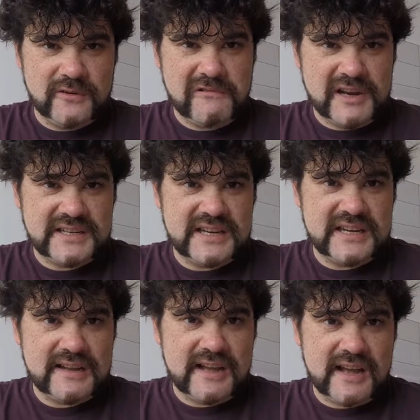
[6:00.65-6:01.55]
had
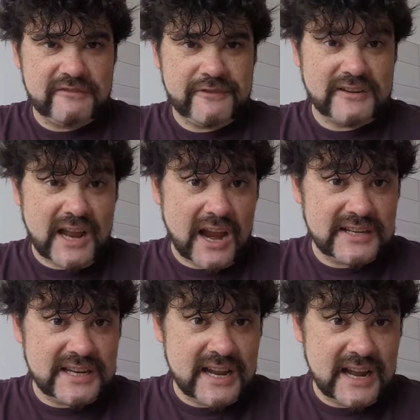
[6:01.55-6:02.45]
already found
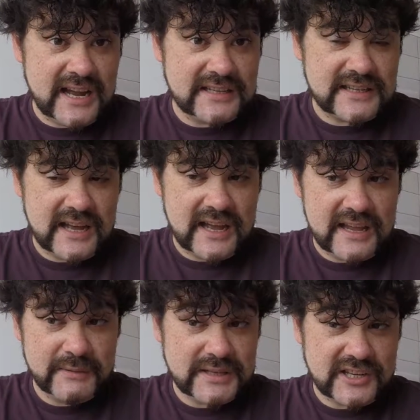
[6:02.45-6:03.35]
out he
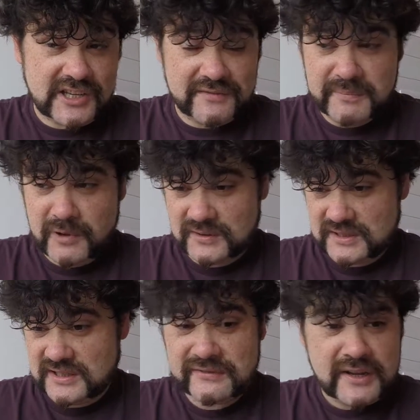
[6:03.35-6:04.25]
was HIV
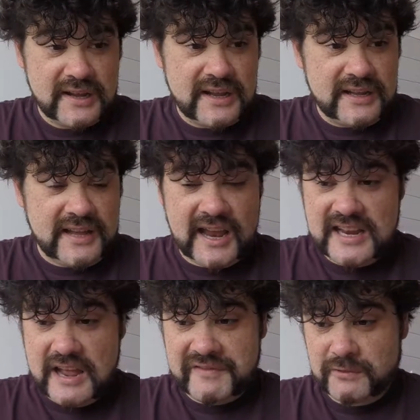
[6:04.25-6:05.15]
positive.
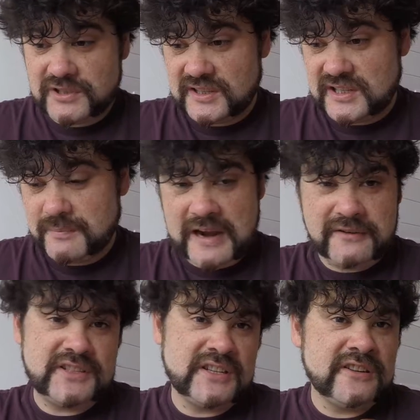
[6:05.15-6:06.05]
Kenny Everett was just
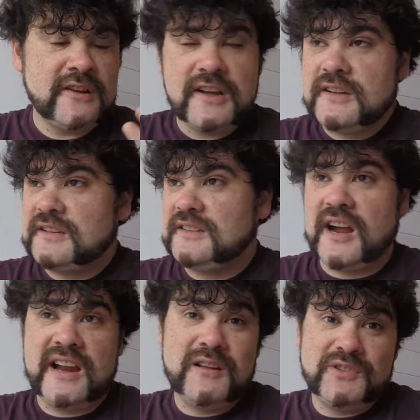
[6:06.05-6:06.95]
about to.
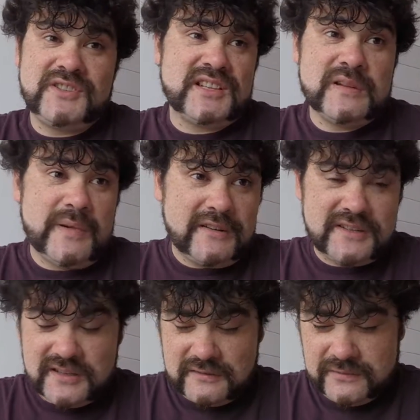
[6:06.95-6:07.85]
Diana was just about
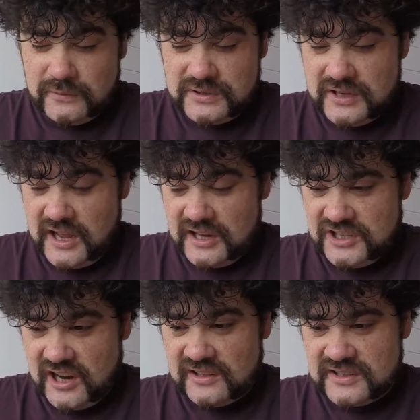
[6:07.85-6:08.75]
to divorce
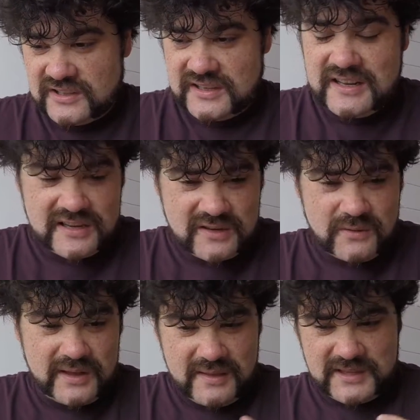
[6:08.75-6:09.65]
Charles.
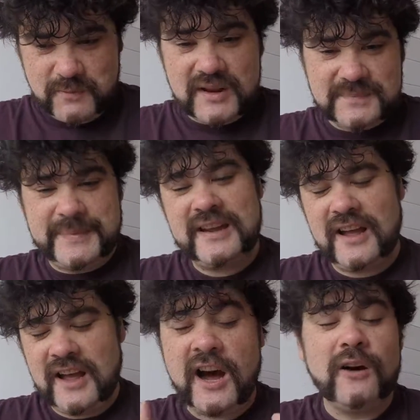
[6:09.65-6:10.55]
As well as
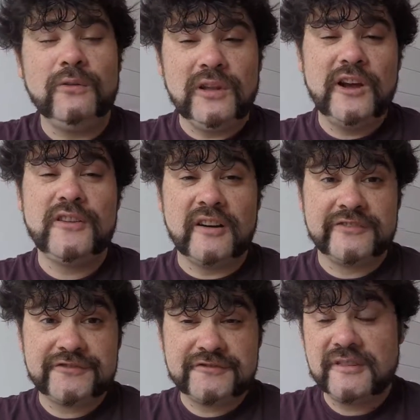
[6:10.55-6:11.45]
being a whole load of
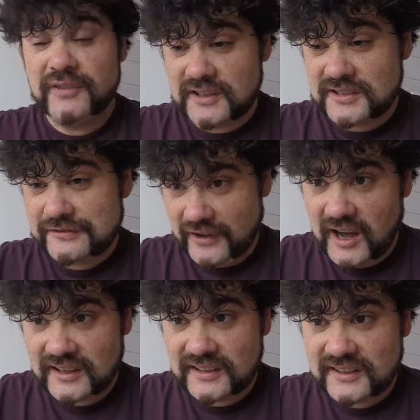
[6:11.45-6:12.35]
frivolous
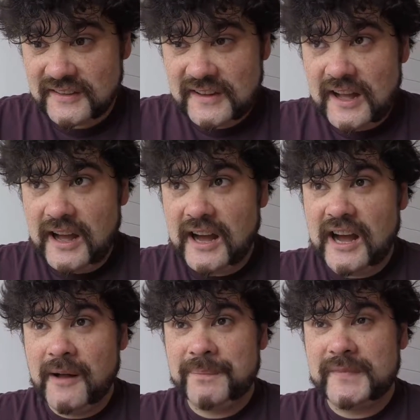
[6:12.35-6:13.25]
fun,
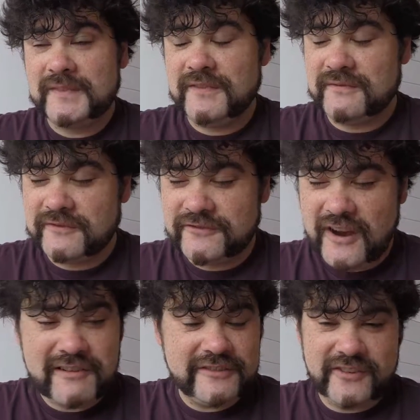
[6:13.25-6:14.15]

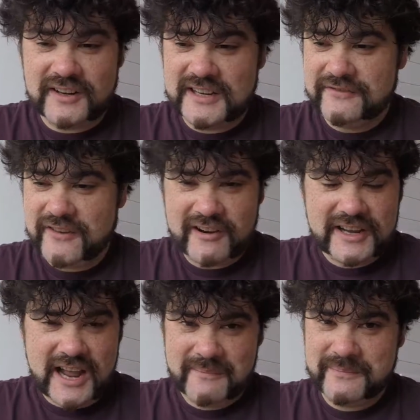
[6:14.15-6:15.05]
very funny, very
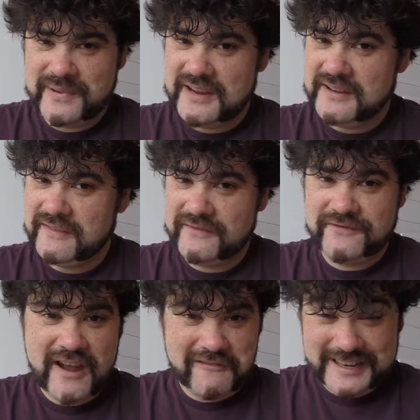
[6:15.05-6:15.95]
campy,
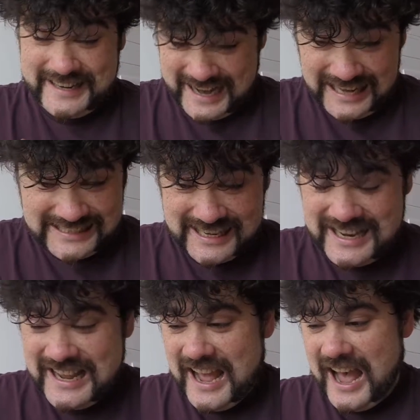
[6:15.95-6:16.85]
very
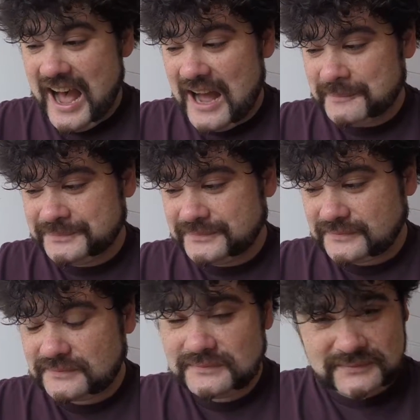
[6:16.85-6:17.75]
catty.
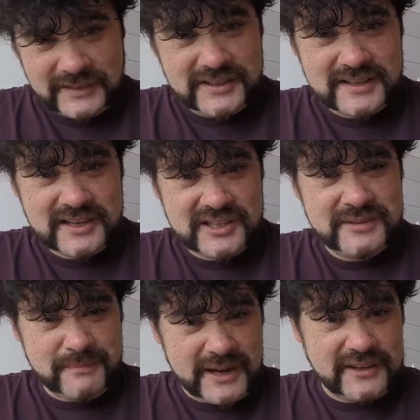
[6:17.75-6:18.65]
It does
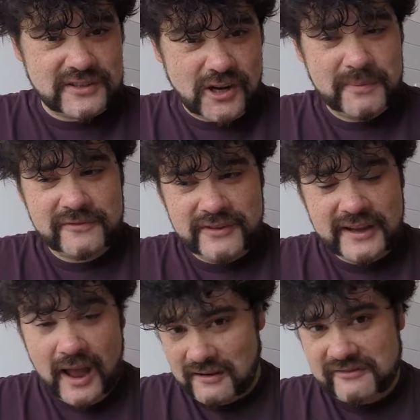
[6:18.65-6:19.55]
actually make you stop and
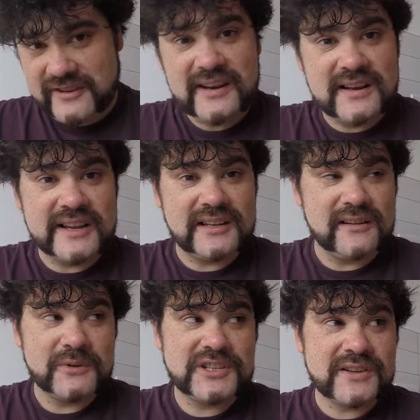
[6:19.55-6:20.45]
think and feel a little,
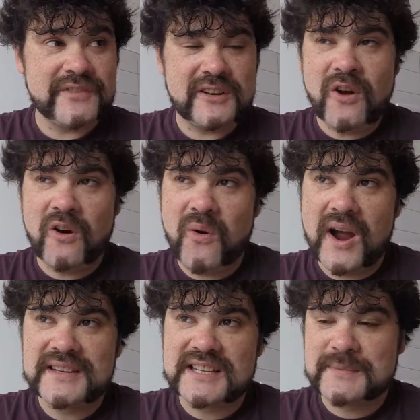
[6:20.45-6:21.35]
which is something not
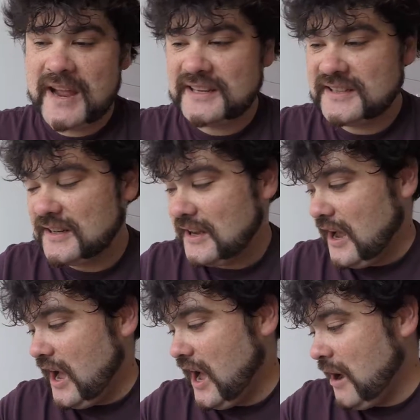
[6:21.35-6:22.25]
quite expected.
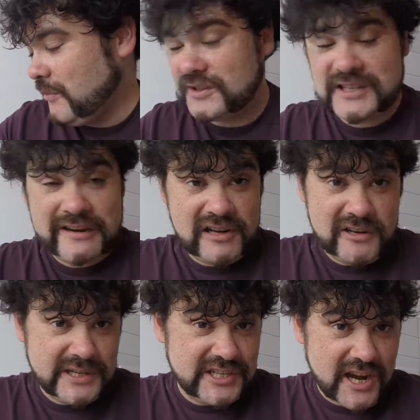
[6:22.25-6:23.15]
We've got Sarah
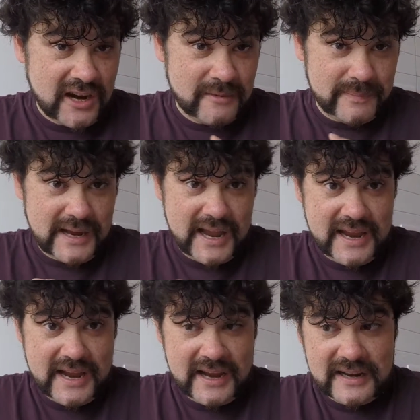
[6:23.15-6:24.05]
Louise Young
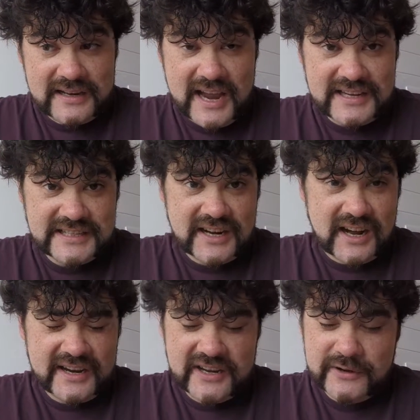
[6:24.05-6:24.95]
playing Lady
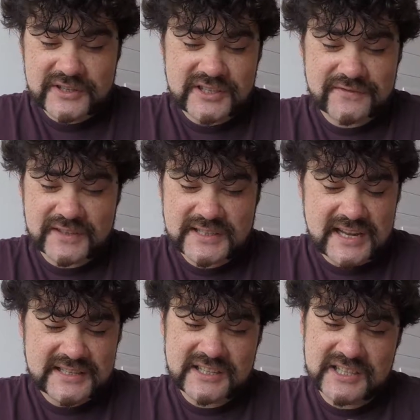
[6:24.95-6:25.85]
Di, who is just
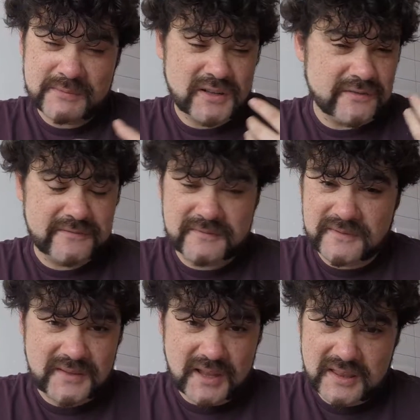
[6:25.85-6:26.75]
fantastic. She's one of
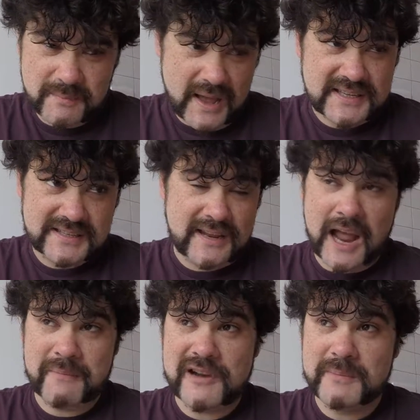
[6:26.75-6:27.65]
the best
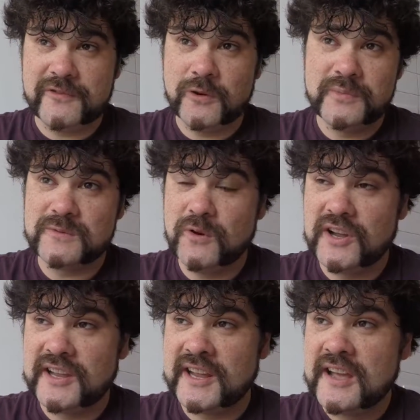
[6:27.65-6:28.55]
cabaret performers
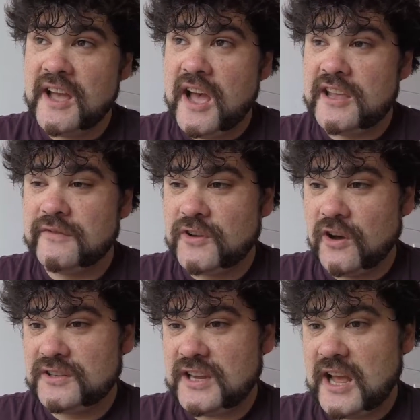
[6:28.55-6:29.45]
working. You've
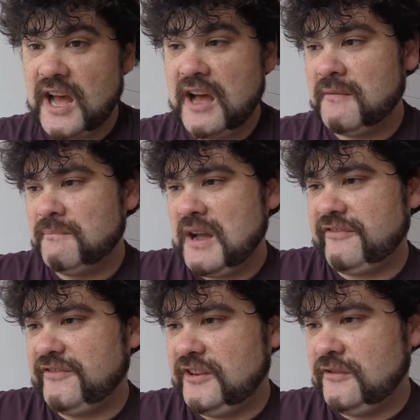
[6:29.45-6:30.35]
got
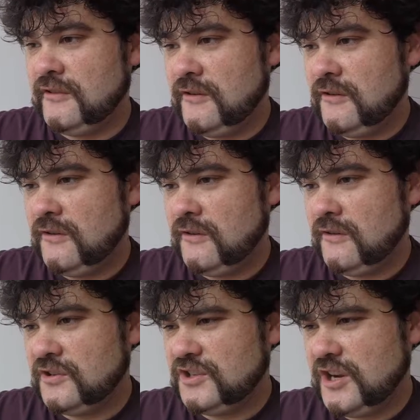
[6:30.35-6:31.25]

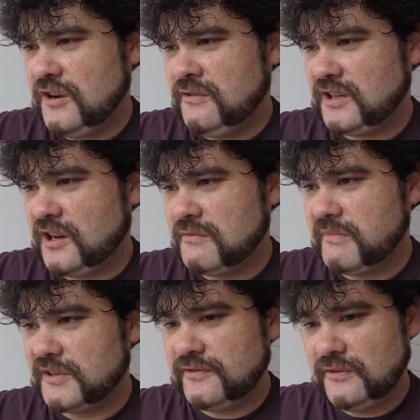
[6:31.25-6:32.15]
Matthew Jones, I can't
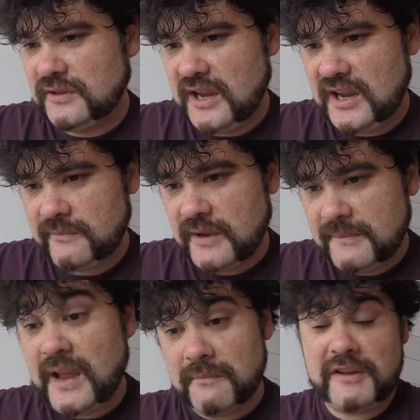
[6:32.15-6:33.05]
remember his full name.
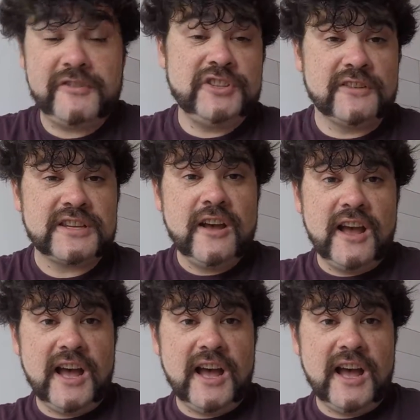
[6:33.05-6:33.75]
Yeah, Matthew Jones,